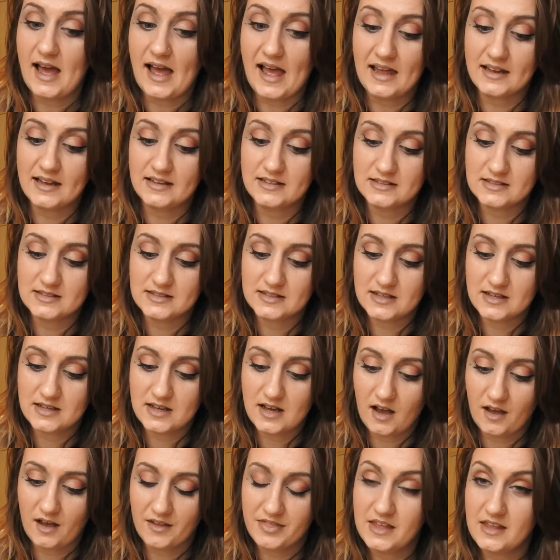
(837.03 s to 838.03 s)
And
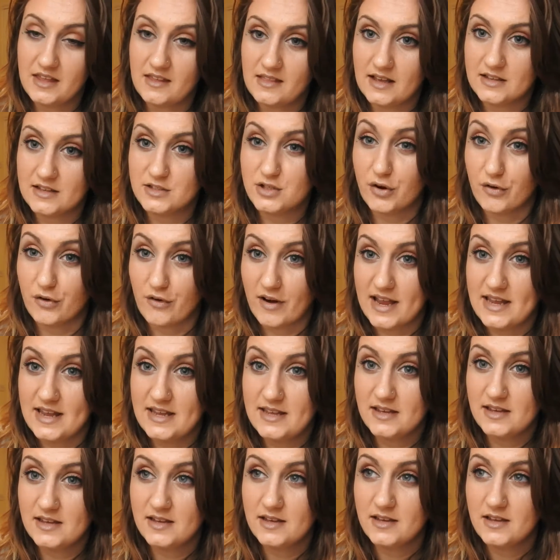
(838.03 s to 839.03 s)
I think that's
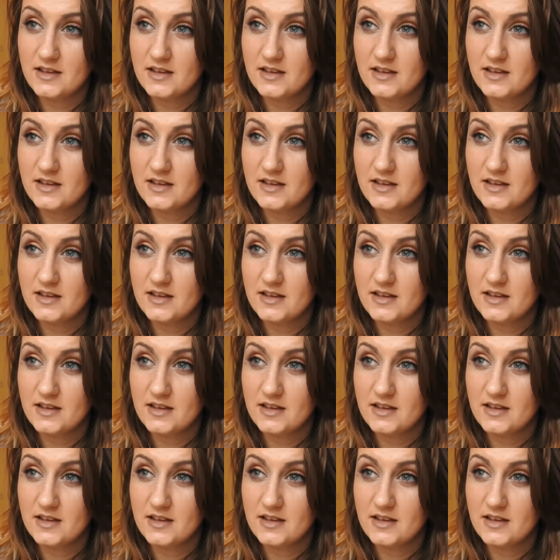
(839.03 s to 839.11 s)
great